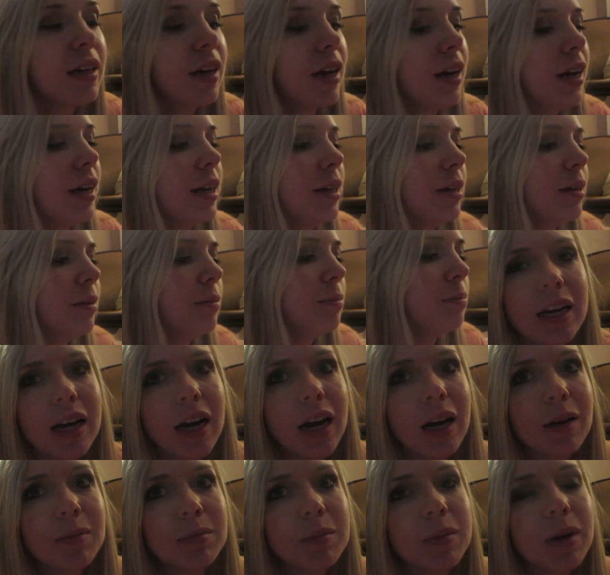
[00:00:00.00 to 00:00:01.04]
And
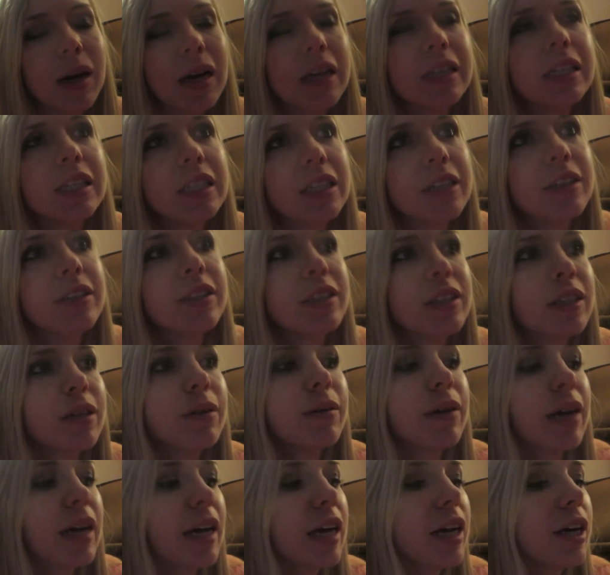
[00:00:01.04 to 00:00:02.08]
I seriously,
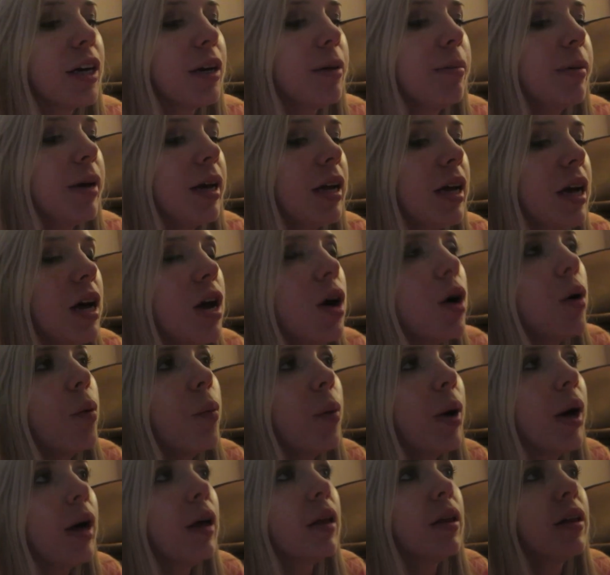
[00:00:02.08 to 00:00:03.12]
when I get her to bed,
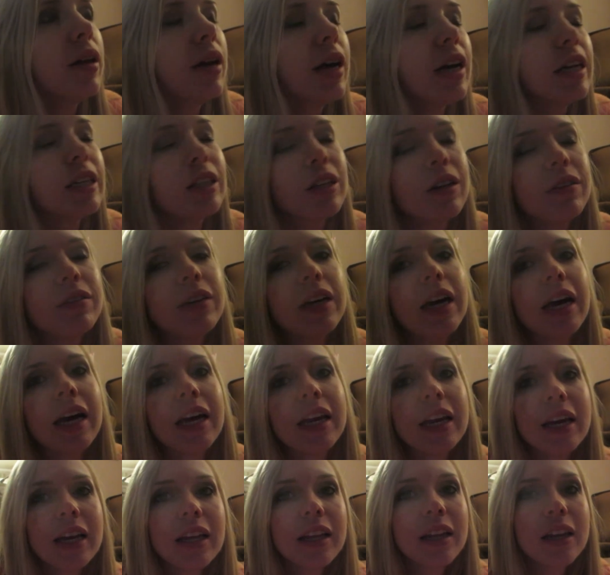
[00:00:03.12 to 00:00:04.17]
well, I still have to
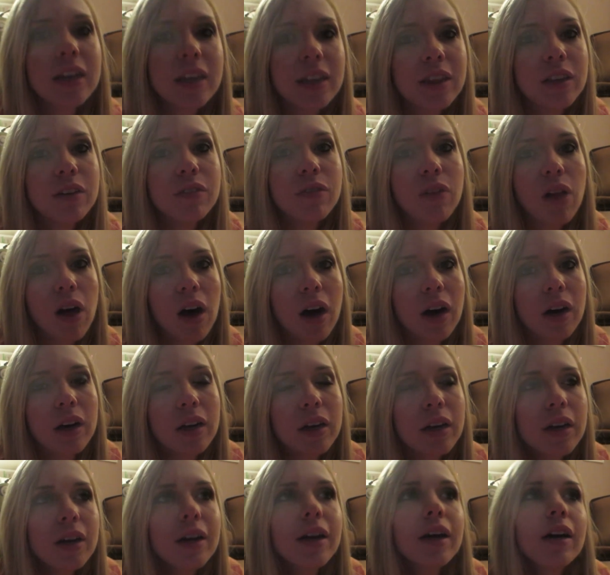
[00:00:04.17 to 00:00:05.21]
edit the
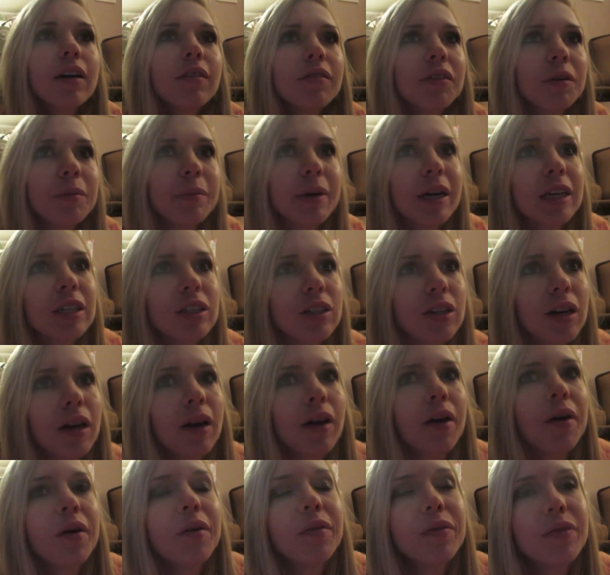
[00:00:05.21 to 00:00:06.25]
vlog from yesterday.
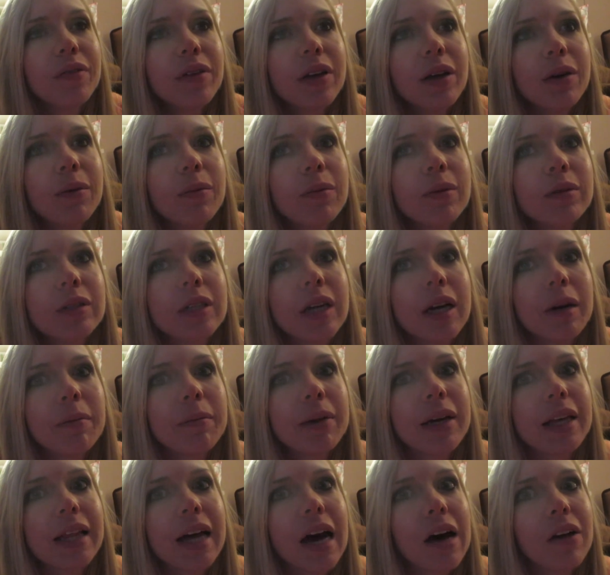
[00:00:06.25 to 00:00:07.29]
Hopefully it won't take
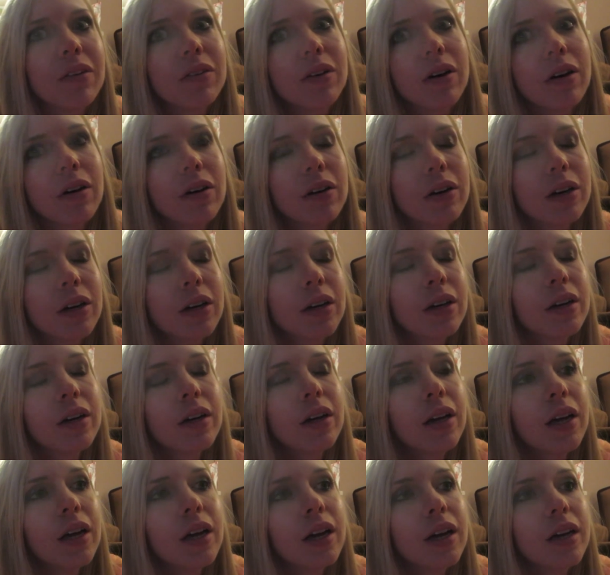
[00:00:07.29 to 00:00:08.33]
me that long.
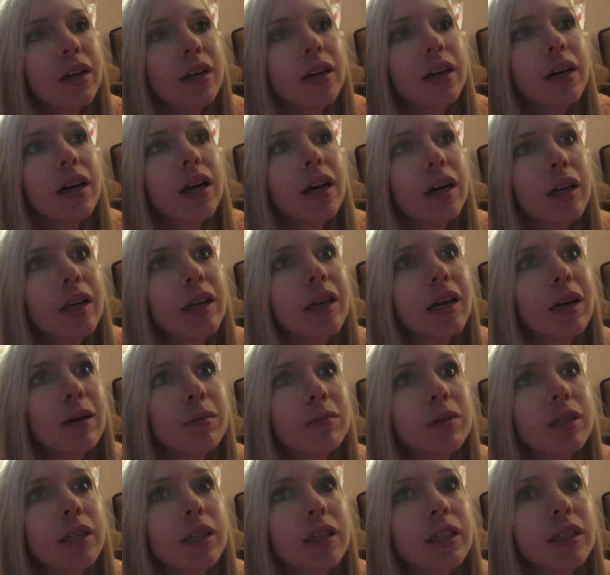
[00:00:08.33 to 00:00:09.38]
And then
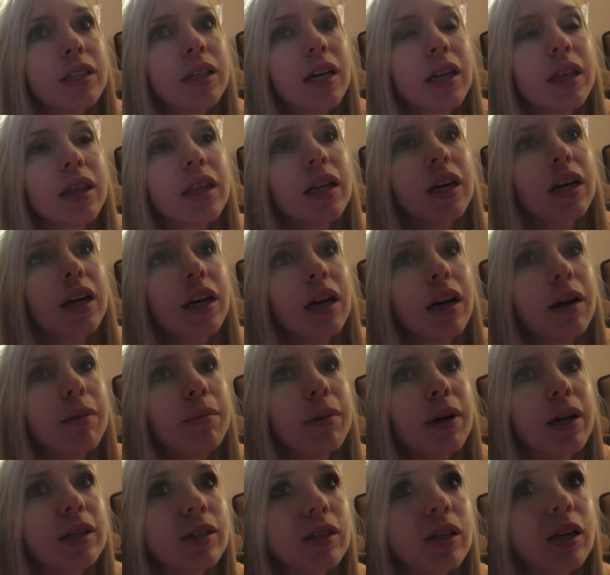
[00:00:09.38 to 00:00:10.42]
I'm serious, I think I
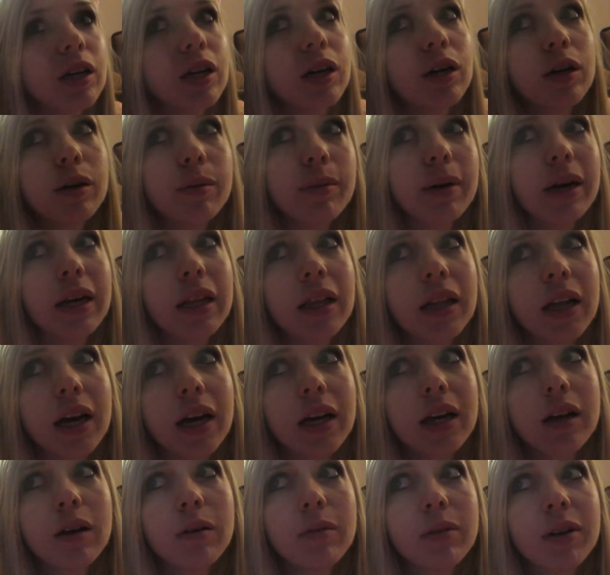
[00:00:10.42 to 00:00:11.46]
may try to go to bed,
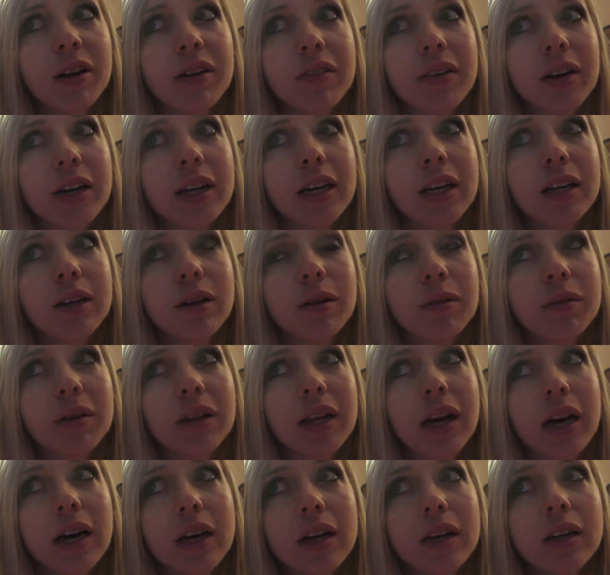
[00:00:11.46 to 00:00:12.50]
like, whenever I get done with
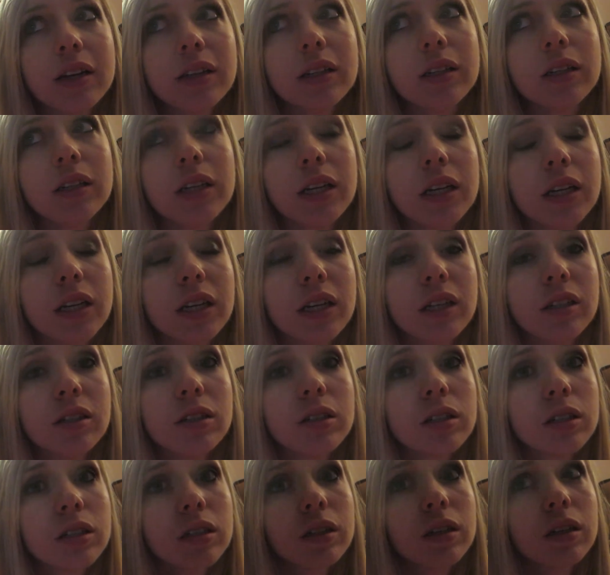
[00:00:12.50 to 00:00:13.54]
that,
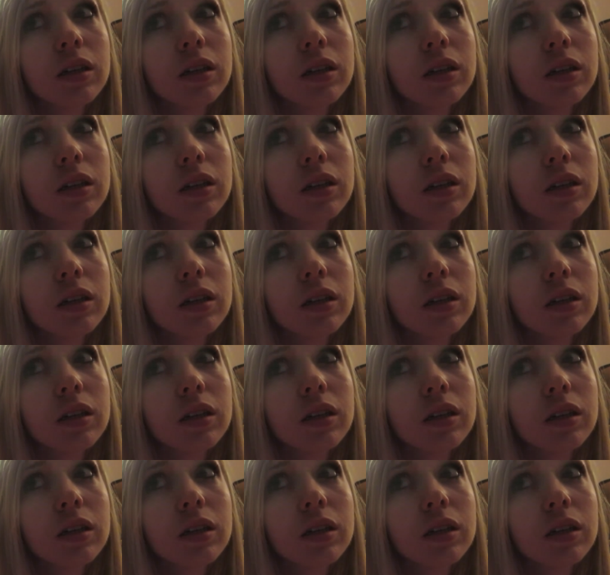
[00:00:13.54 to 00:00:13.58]
10-ish.